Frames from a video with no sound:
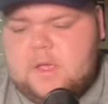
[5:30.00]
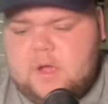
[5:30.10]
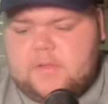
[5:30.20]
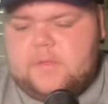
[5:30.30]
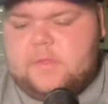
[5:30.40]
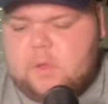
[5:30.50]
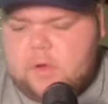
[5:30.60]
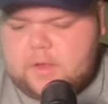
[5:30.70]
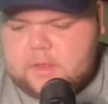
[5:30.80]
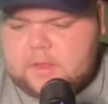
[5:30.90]
I think the
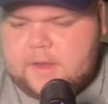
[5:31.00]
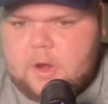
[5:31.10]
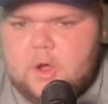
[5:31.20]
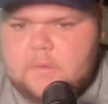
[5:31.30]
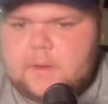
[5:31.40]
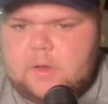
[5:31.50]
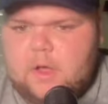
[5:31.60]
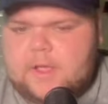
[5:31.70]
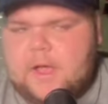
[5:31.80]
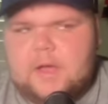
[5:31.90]
Tigers at home at
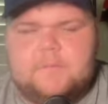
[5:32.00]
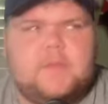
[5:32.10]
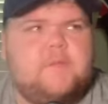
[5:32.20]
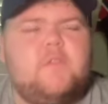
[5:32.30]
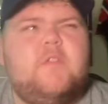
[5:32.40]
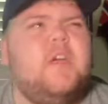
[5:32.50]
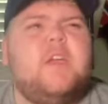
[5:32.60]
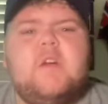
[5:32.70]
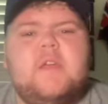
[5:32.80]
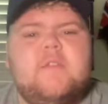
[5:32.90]
Leichhardt, they've got, they
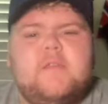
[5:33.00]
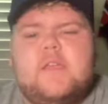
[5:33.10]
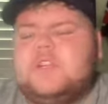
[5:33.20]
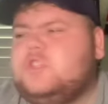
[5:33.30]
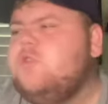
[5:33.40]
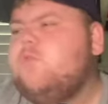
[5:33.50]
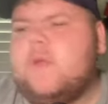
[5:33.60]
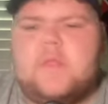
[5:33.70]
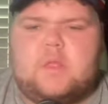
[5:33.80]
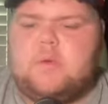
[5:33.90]
they should
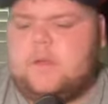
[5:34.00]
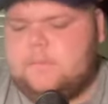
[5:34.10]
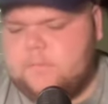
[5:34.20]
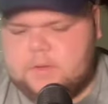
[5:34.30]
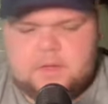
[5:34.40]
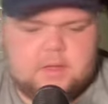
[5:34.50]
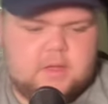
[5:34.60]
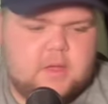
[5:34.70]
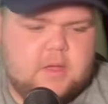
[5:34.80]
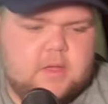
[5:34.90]
win this one.
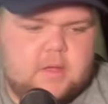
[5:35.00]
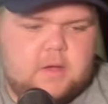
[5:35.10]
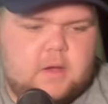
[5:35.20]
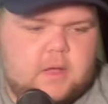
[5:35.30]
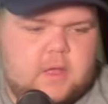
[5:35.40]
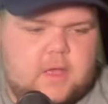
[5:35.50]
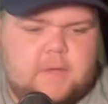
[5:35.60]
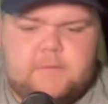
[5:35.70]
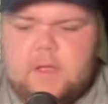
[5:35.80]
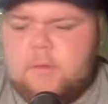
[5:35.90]

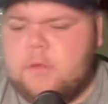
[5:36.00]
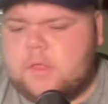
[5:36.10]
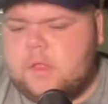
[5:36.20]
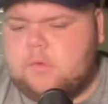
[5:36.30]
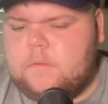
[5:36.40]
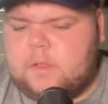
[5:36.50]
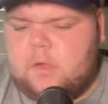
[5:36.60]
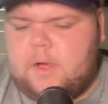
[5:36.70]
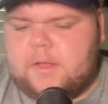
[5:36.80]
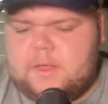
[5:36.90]
If they lose this one, the
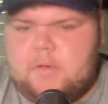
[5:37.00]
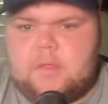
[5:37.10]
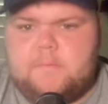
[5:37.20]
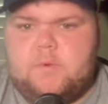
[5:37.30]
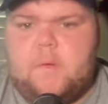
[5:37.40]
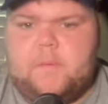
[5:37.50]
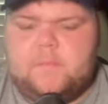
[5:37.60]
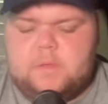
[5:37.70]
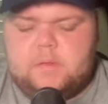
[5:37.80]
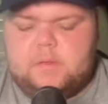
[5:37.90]
Tigers, there are some
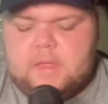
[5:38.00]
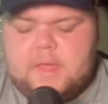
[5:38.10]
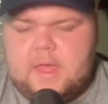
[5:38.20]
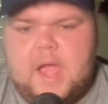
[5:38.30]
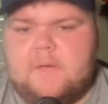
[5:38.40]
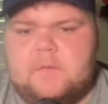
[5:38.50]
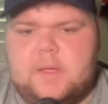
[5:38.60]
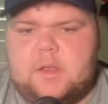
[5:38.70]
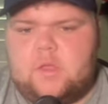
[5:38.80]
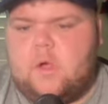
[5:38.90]
problems that, that haven't
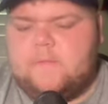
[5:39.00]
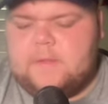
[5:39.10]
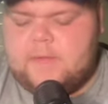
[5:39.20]
been solved at